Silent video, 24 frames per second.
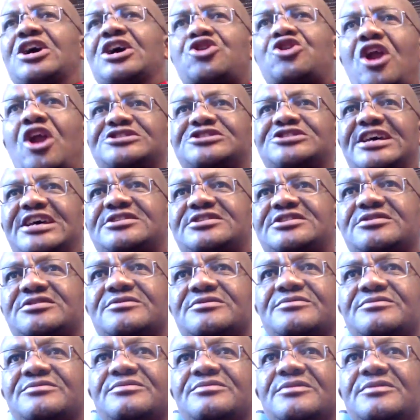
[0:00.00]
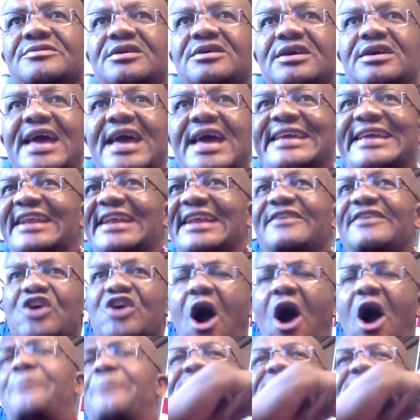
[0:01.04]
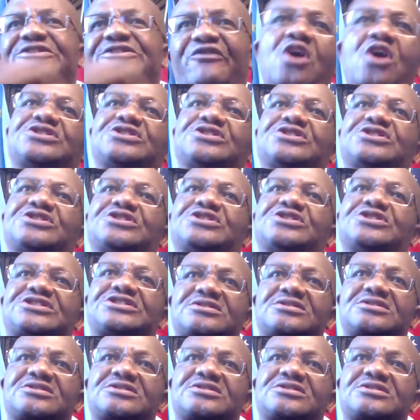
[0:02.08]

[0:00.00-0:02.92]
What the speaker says: closet and can't even open his voice.